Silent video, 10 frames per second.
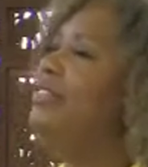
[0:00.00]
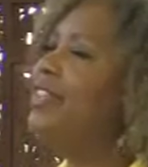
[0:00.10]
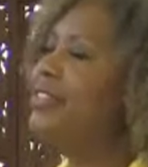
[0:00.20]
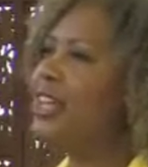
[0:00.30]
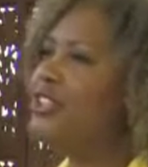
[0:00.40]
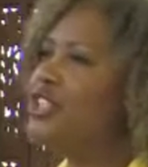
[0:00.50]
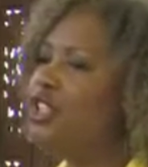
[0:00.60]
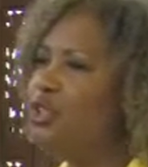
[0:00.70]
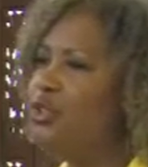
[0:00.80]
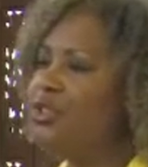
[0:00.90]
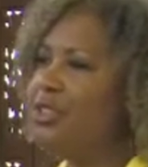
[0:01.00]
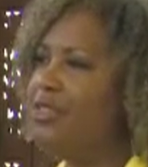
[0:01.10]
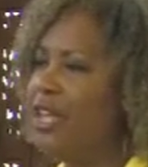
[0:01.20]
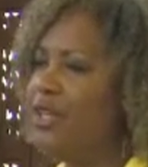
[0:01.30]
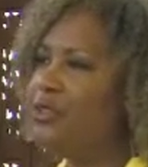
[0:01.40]
I think that's huge, and
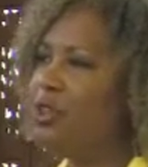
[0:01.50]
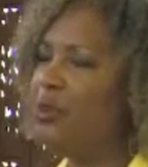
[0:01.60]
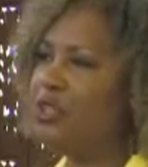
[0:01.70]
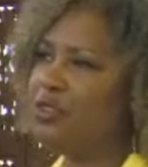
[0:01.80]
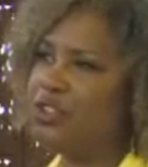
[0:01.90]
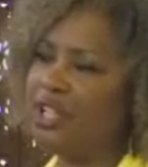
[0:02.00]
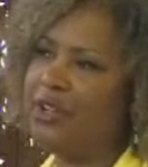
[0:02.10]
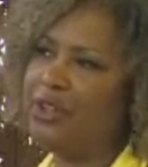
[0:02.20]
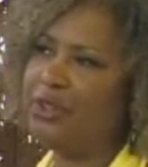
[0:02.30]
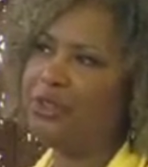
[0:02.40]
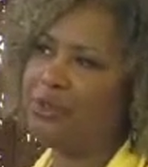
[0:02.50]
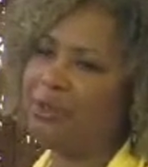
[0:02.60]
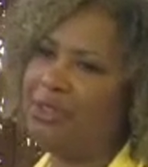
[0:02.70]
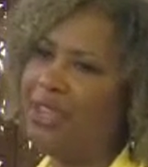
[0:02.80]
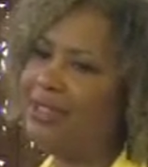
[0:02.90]
thank you so much for sharing those
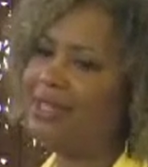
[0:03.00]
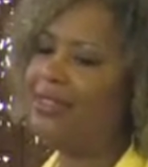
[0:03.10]
three things.